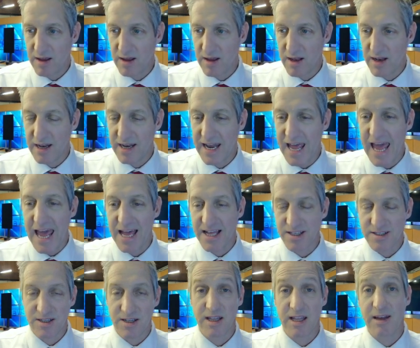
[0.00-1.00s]
an
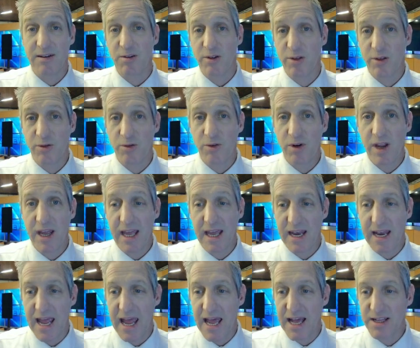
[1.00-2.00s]
enhanced, a level three
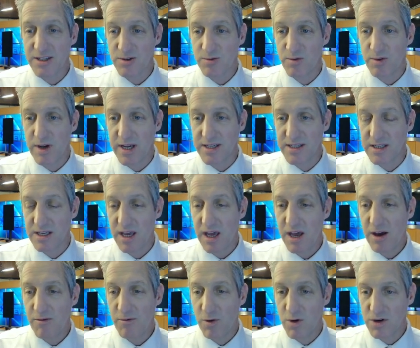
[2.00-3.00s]
enhanced risk
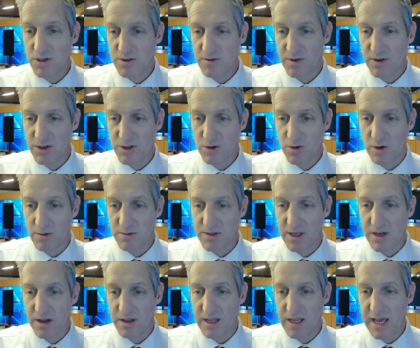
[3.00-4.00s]
for severe storms.
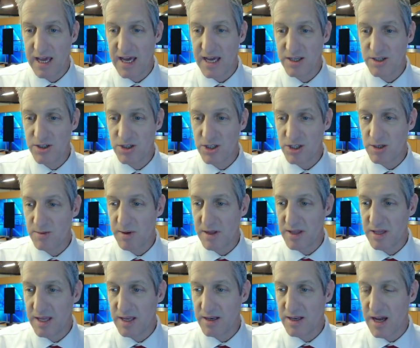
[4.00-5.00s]
And on the edge, just
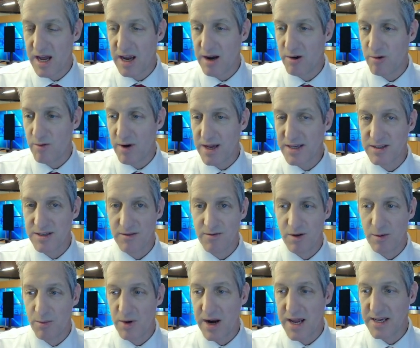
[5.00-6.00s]
about the entire rest of
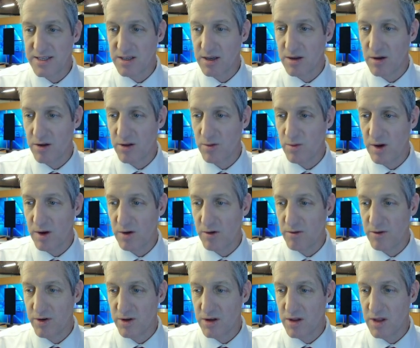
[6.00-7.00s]
Nebraska, all the way
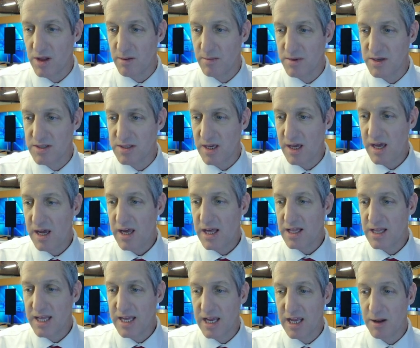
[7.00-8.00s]
over to Columbus,
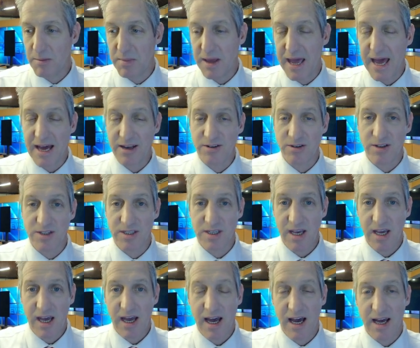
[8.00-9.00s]
Lincoln, and Beatrice,
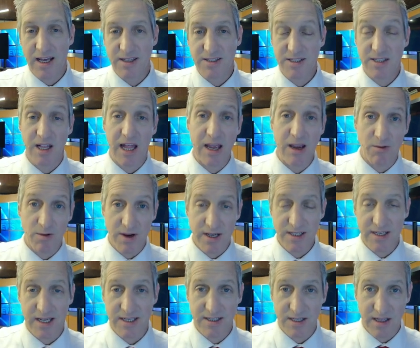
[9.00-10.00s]
uh, slight
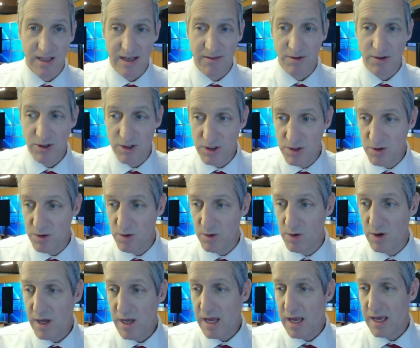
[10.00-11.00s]
risk, that's level
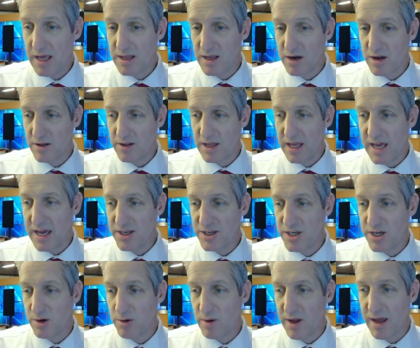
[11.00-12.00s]
two. And then on the edge
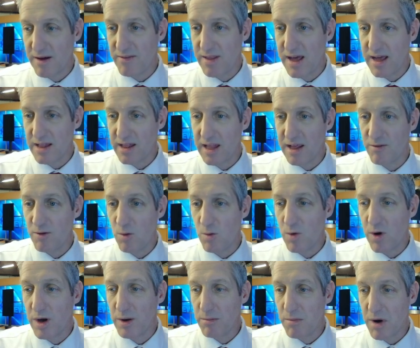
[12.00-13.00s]
here, we have that level
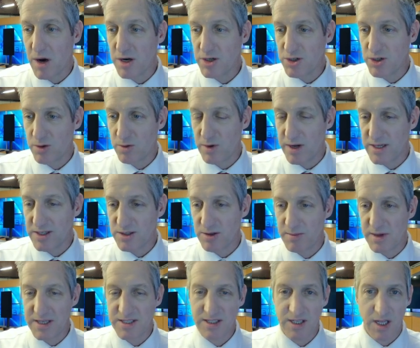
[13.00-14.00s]
one marginal risk. So
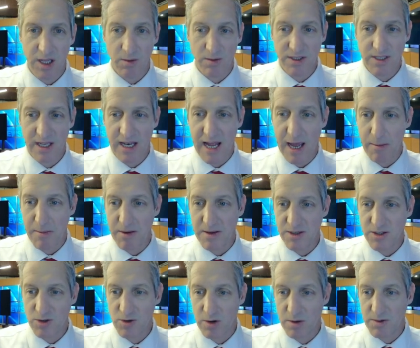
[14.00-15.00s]
basically, what's going to happen
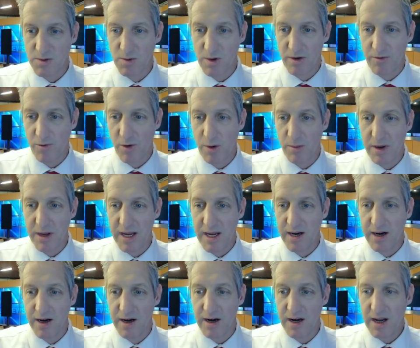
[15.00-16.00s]
is storms want to form
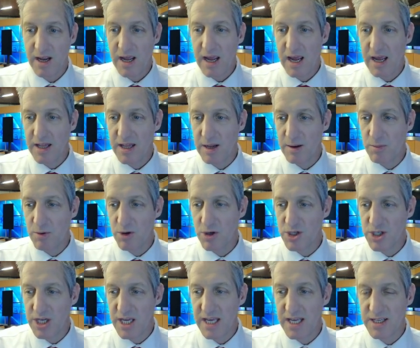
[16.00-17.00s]
here and then
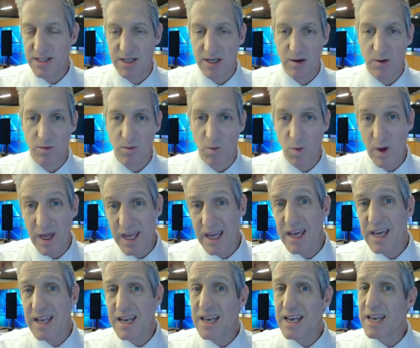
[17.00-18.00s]
push east and
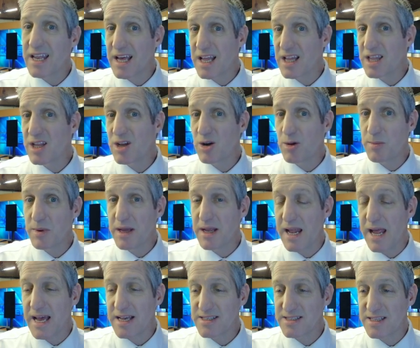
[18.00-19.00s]
weaken a little bit
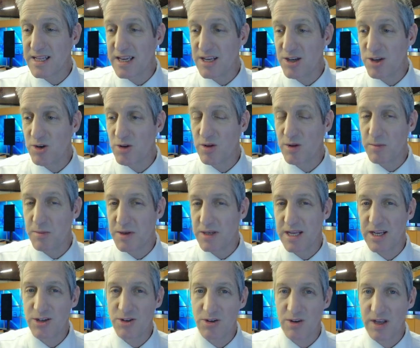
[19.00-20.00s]
as they do. The
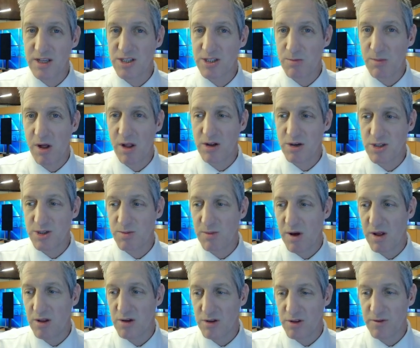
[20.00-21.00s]
potential gets smaller and
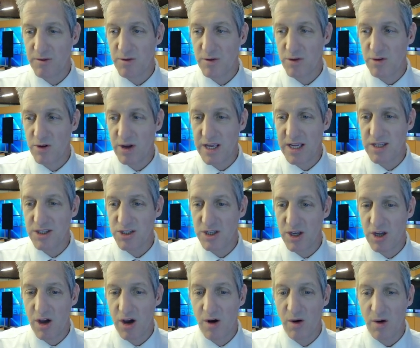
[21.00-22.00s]
smaller the further east
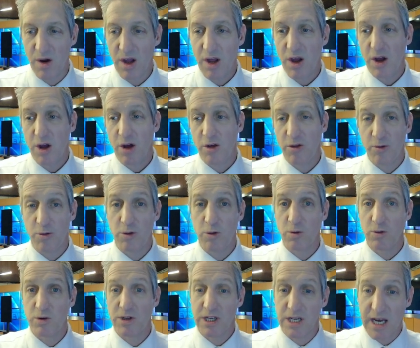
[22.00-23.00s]
you go
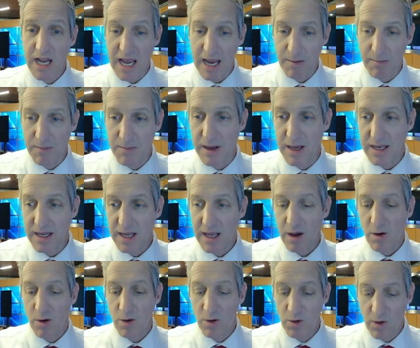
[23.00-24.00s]
through tonight. But
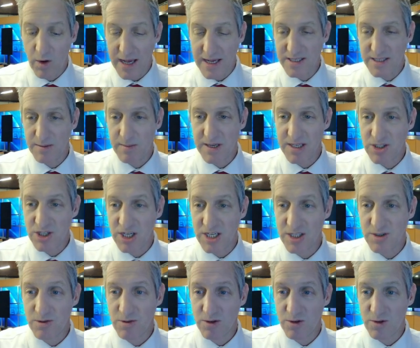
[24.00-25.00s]
who has the best chance for a